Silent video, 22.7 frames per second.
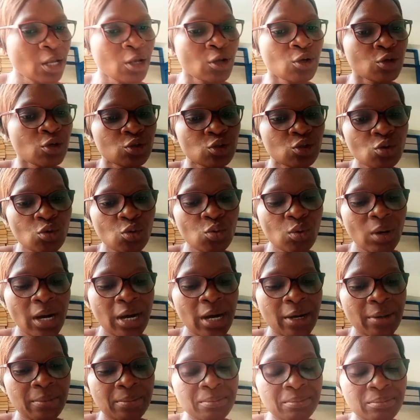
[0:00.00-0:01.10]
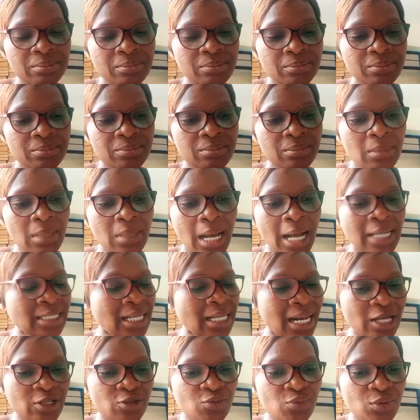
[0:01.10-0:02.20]
So as a
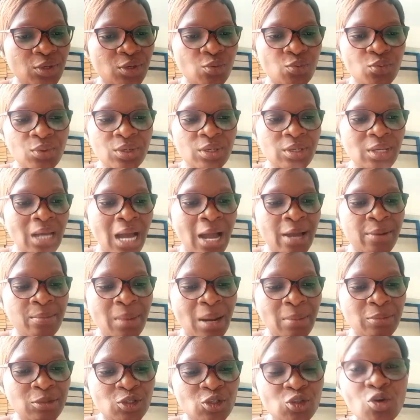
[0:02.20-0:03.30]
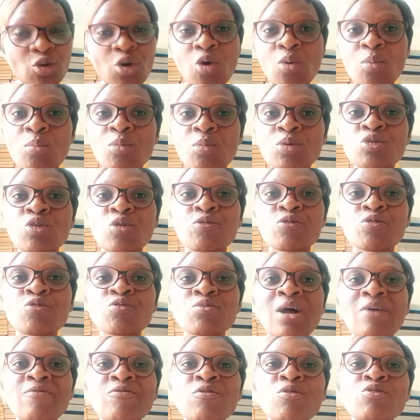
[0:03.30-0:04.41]
last week, I'm sure most of you
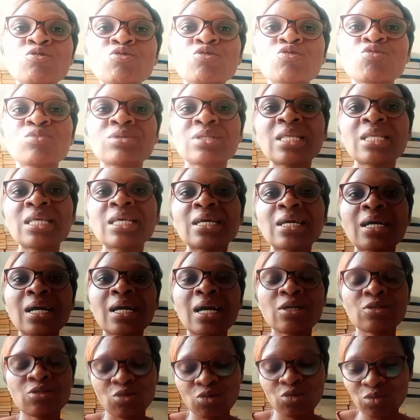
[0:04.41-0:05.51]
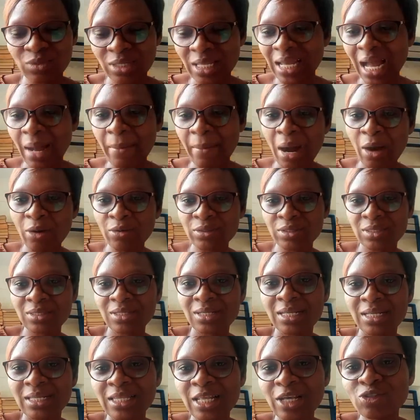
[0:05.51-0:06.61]
would have gone to think about
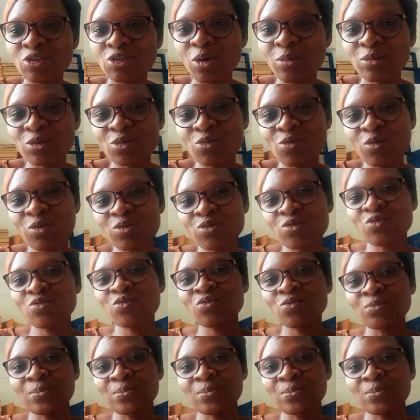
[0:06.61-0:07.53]
the jobs you want to do.